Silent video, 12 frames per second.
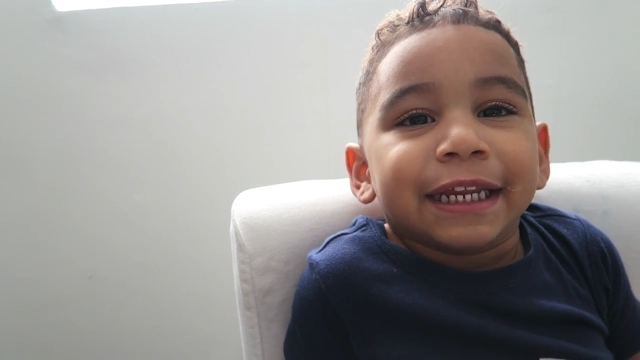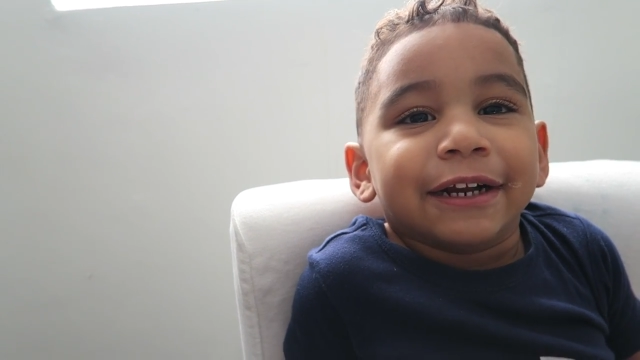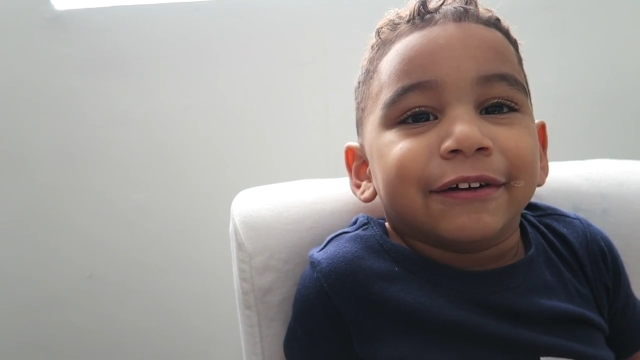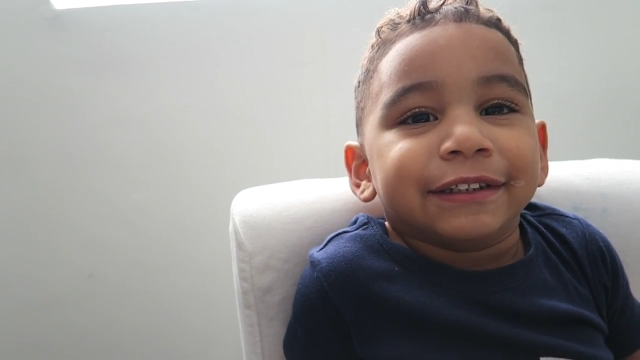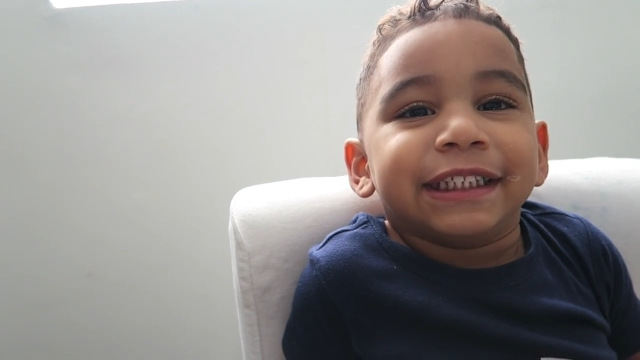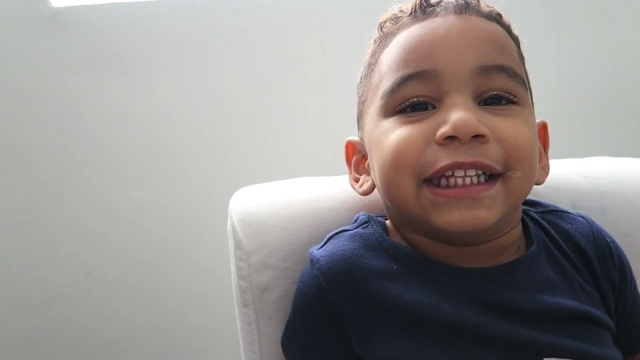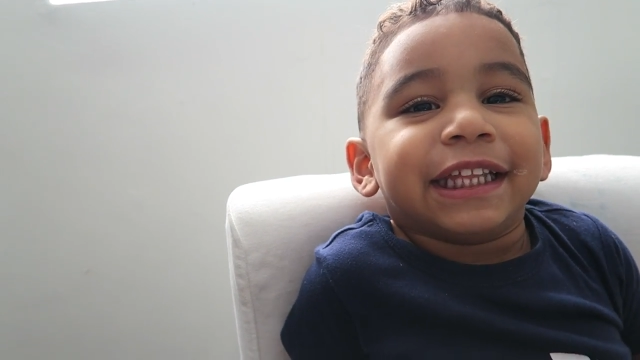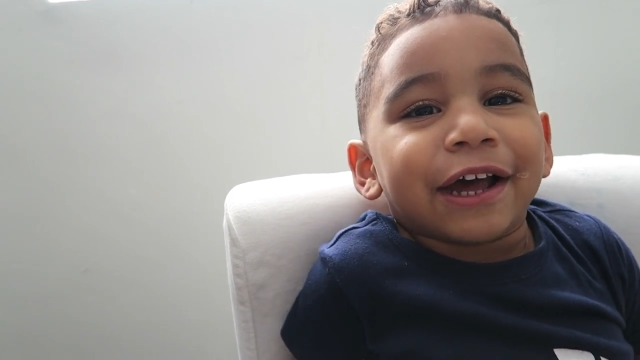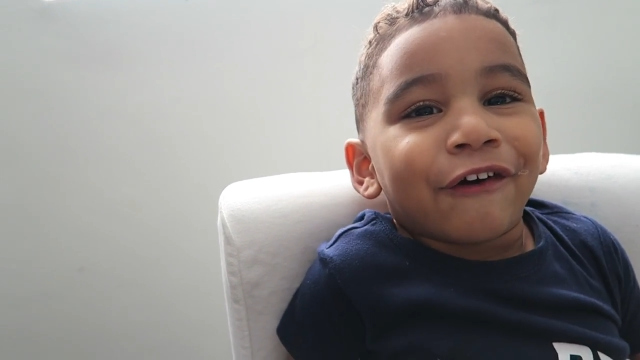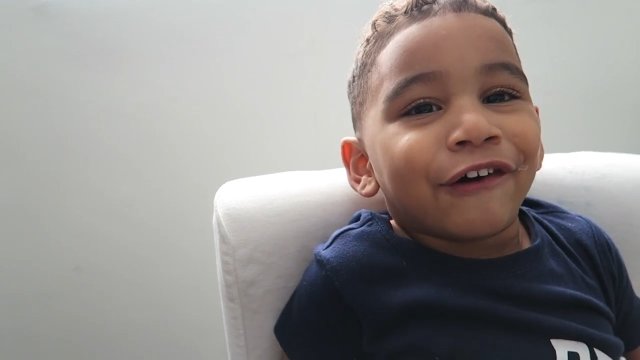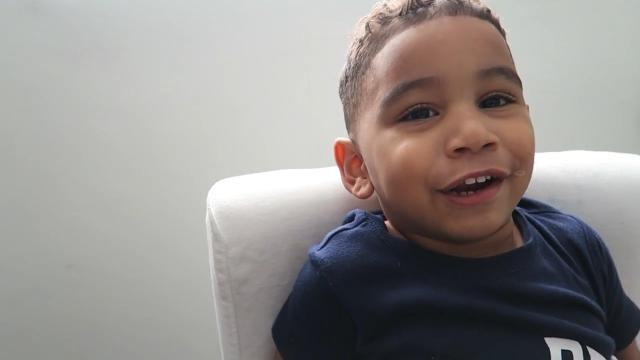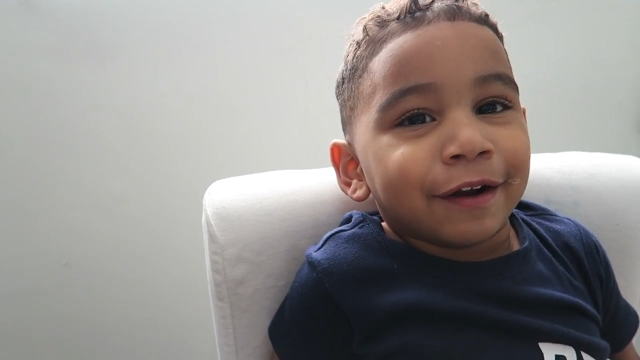I sit
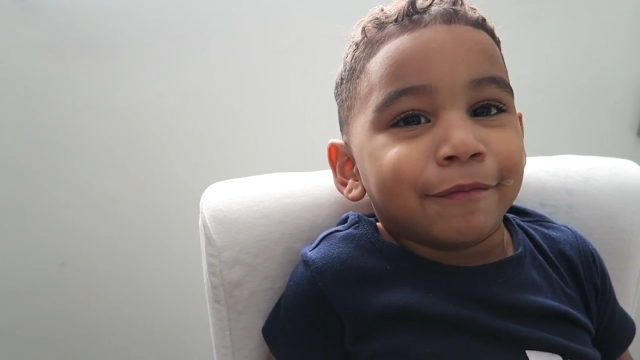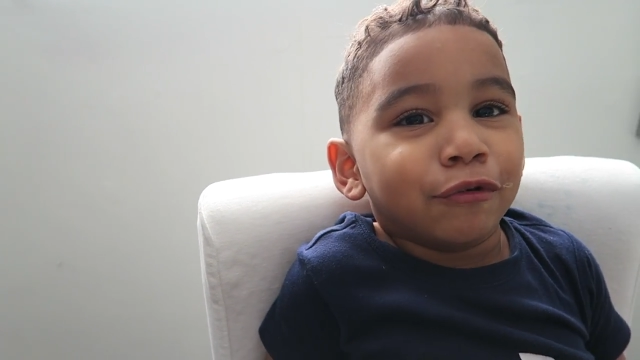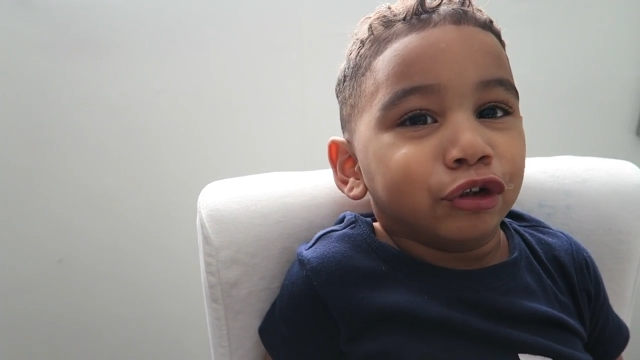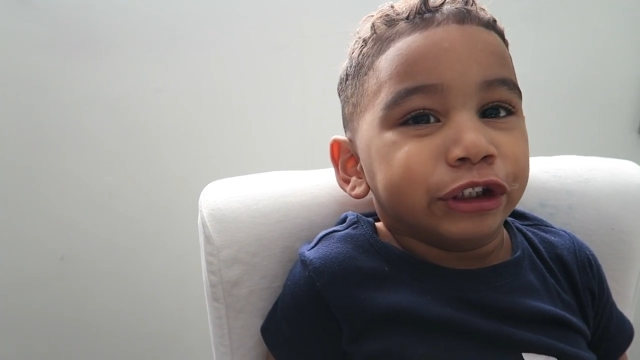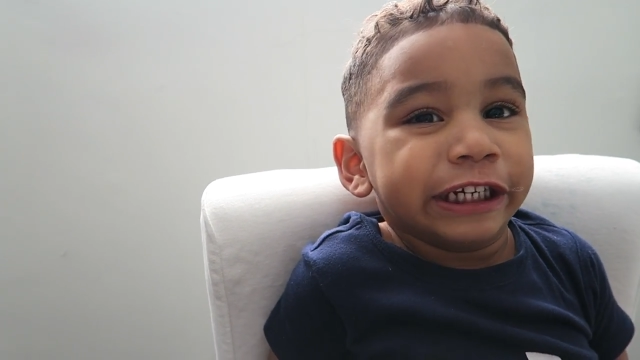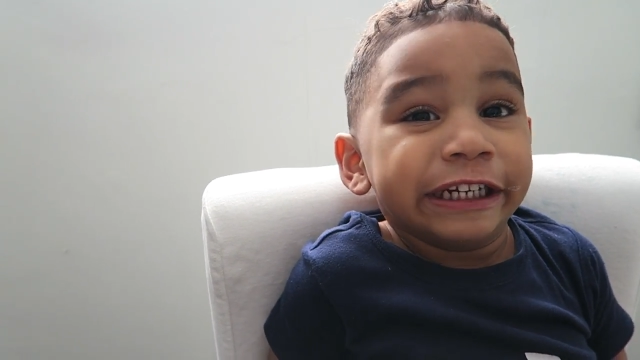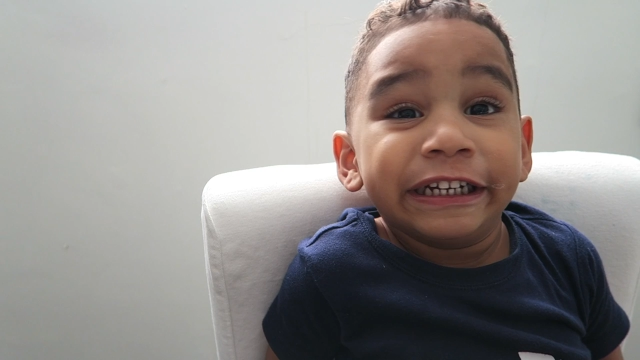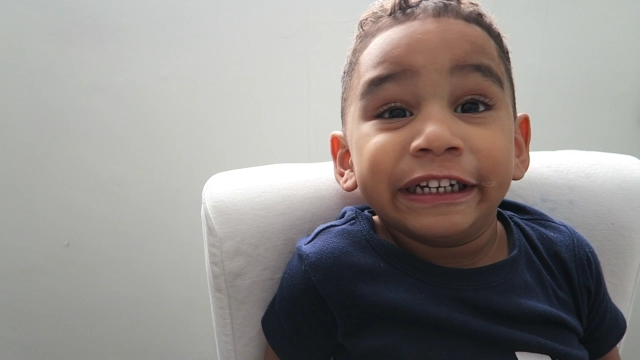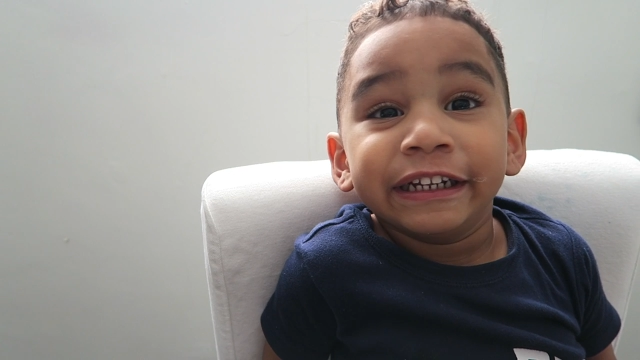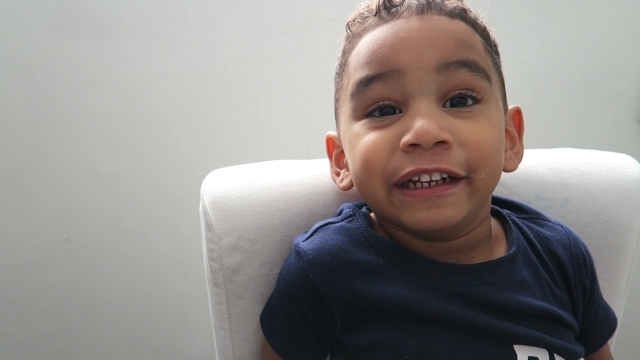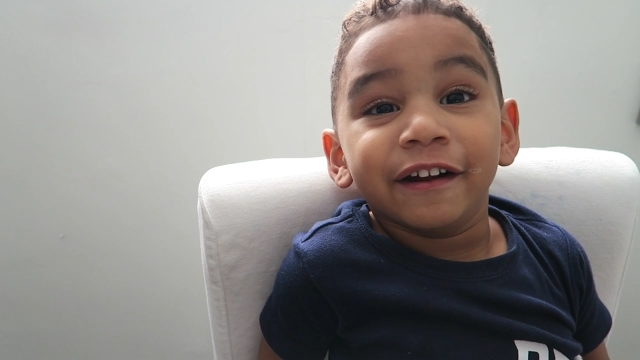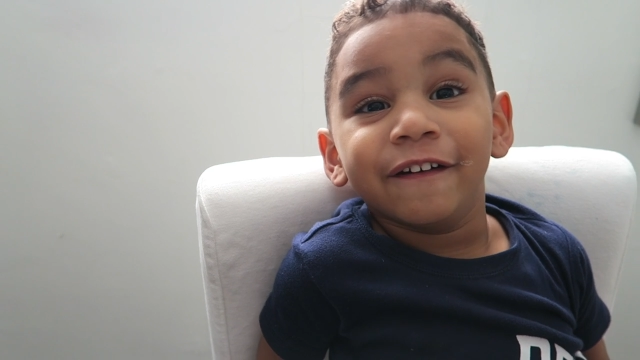down with the Mommy.
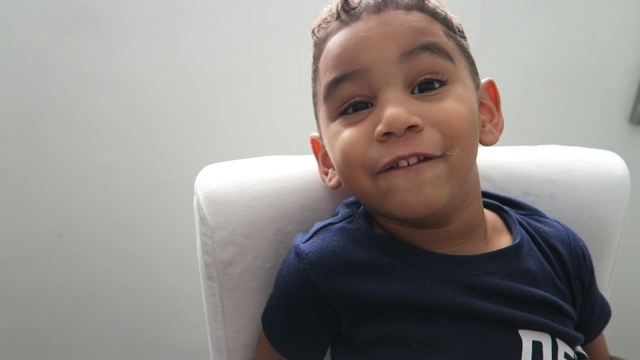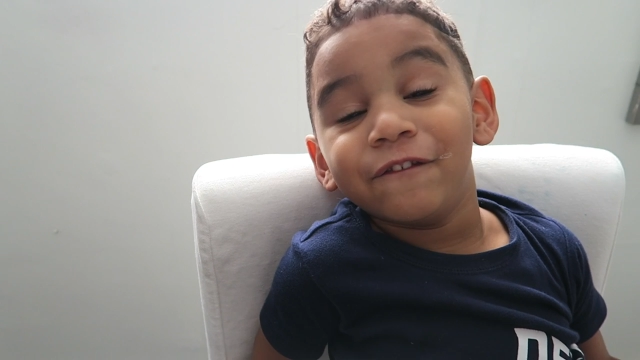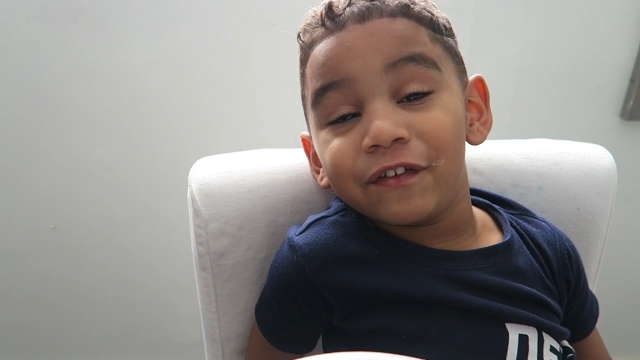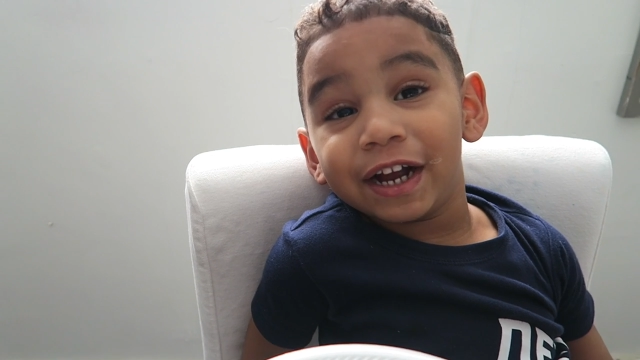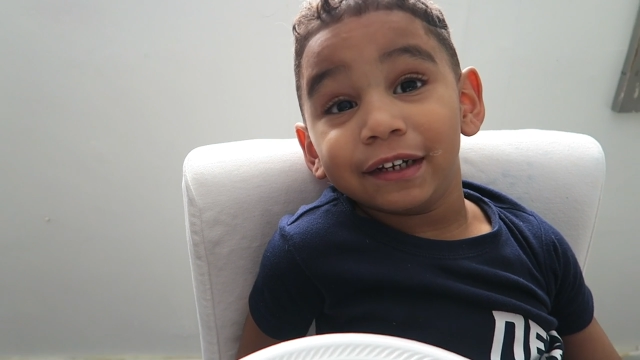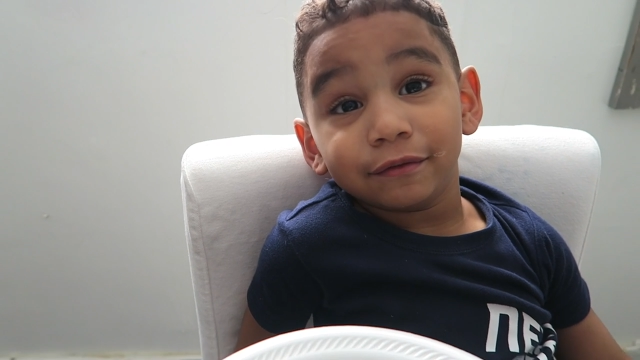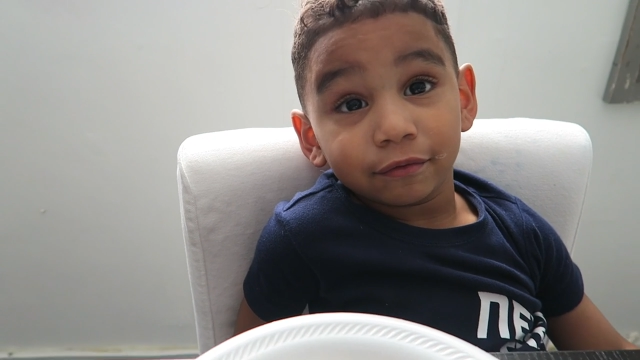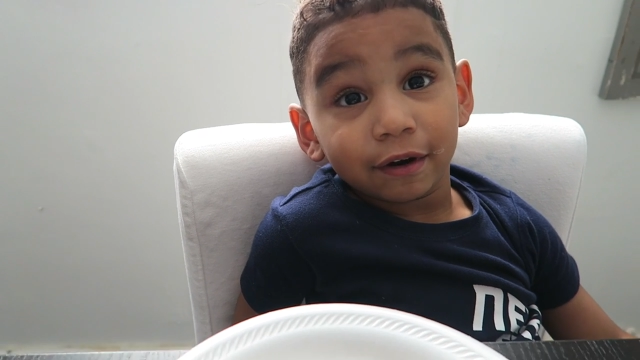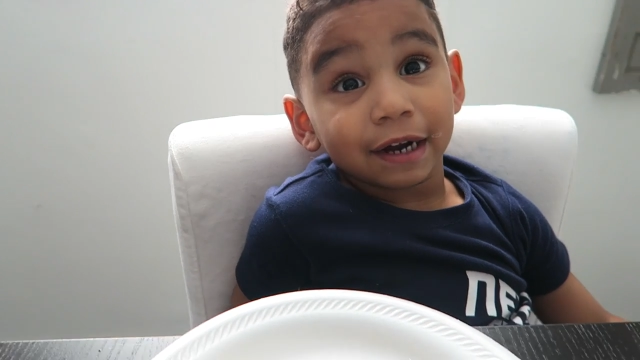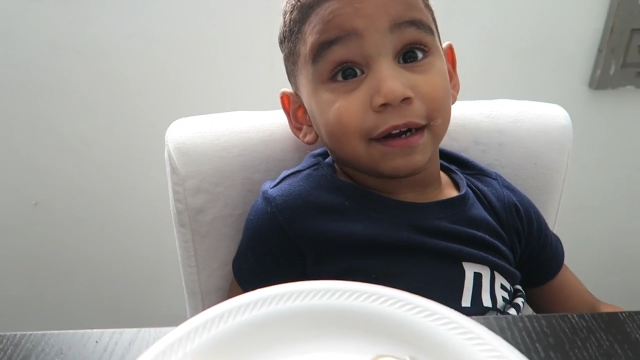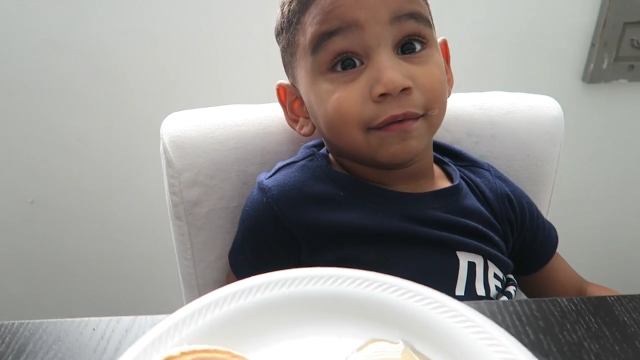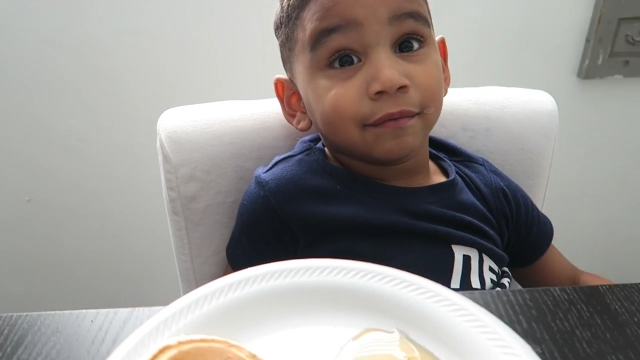First
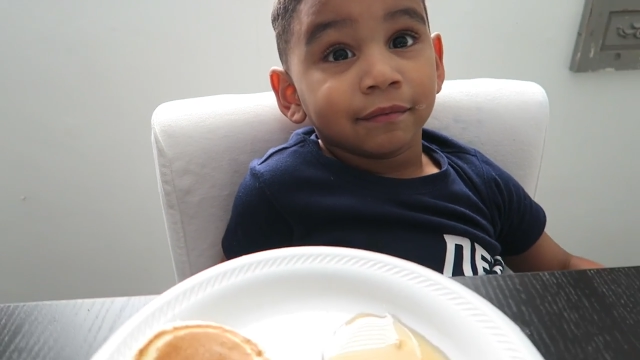one.